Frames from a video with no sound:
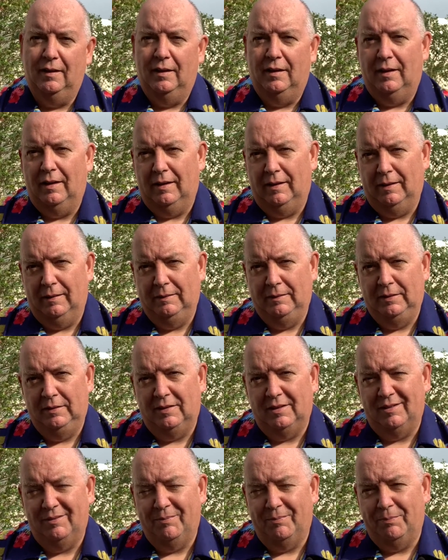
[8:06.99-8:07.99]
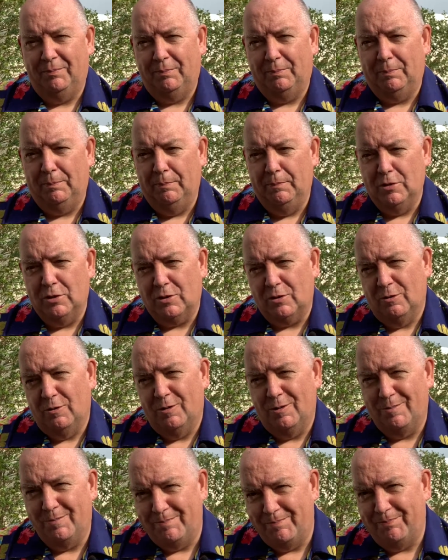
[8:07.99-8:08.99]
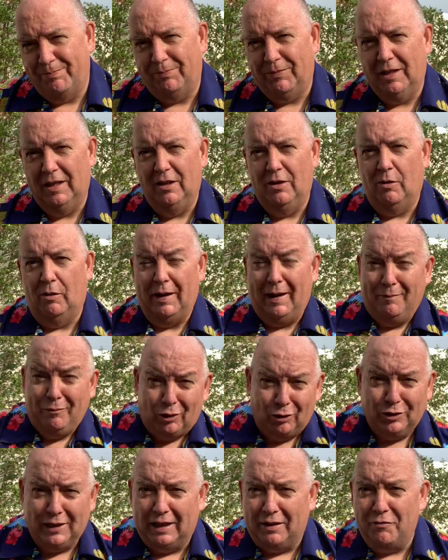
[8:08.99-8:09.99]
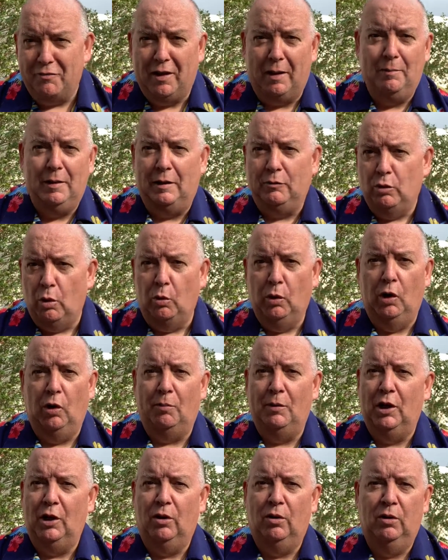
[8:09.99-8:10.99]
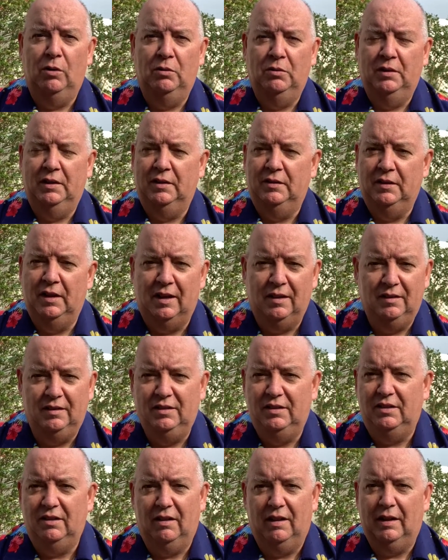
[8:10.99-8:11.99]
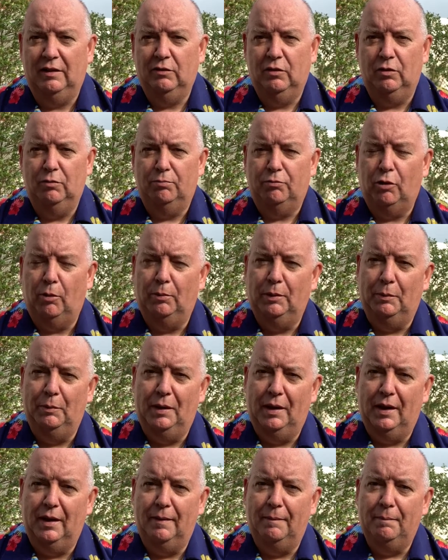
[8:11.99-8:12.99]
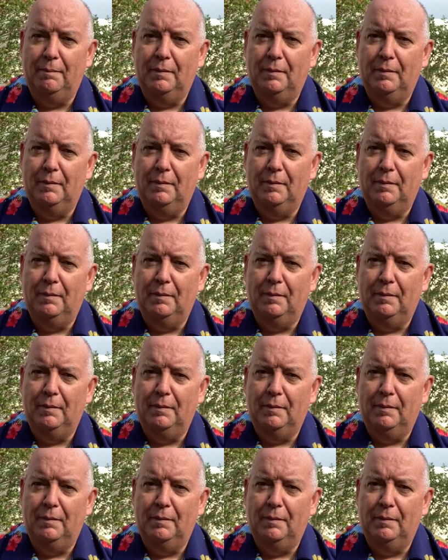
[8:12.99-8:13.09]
And so, and I'm not taking family, I'm going on my own, and yeah, I've got a problem with that.